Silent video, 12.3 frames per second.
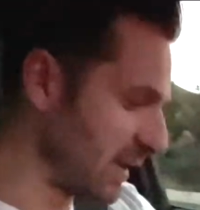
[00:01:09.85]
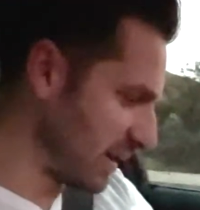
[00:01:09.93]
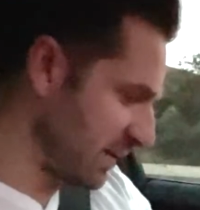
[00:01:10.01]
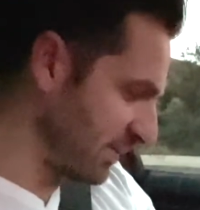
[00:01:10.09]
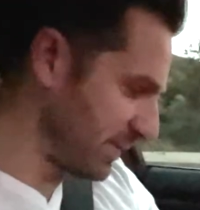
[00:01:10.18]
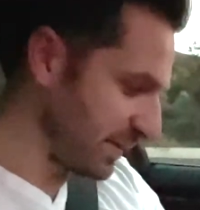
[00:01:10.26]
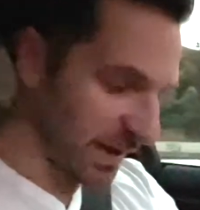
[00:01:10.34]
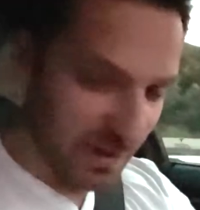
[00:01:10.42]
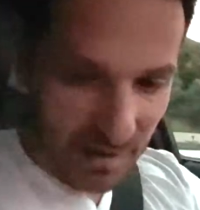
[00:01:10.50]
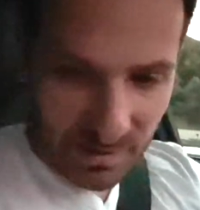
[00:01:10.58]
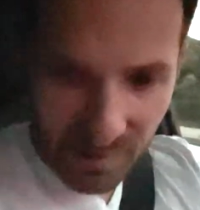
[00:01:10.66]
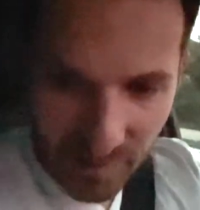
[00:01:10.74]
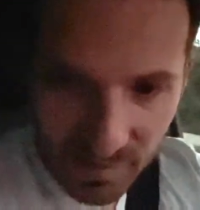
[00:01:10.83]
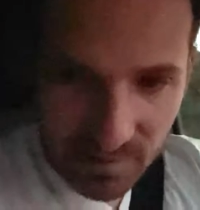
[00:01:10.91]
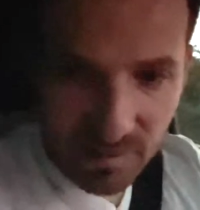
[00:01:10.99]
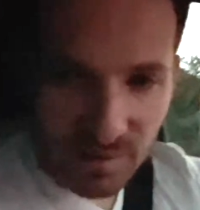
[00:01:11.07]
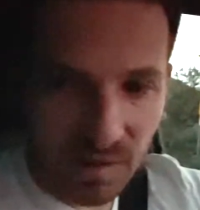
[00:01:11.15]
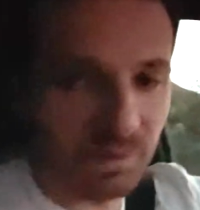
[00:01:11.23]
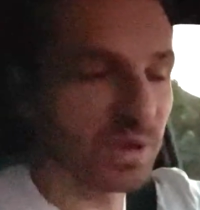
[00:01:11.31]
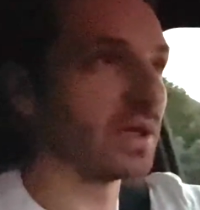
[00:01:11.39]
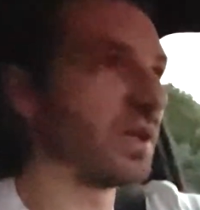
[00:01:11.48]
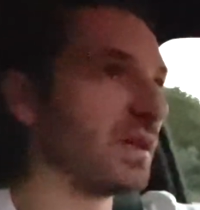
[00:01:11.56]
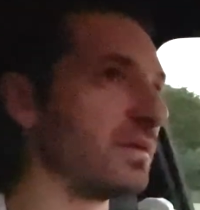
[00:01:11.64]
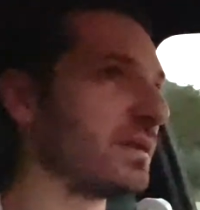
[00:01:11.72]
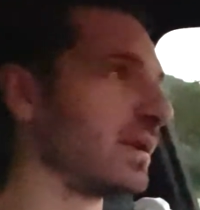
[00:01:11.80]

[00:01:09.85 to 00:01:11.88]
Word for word: enough, and I think it's gonna be good.